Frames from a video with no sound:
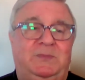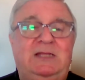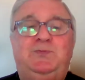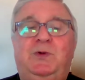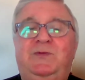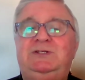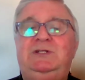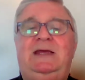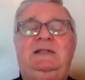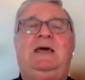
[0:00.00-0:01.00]
It's
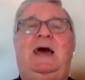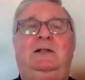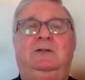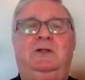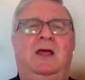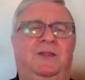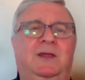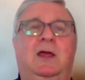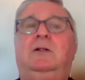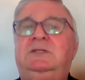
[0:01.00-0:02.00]
provisionally entitled
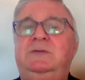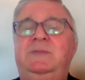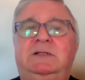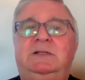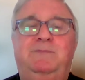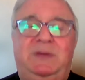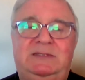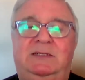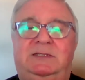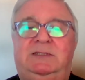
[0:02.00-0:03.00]
The Ultimate
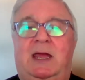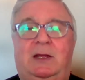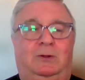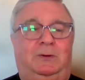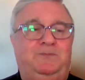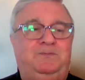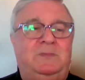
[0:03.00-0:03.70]
Business Cycle.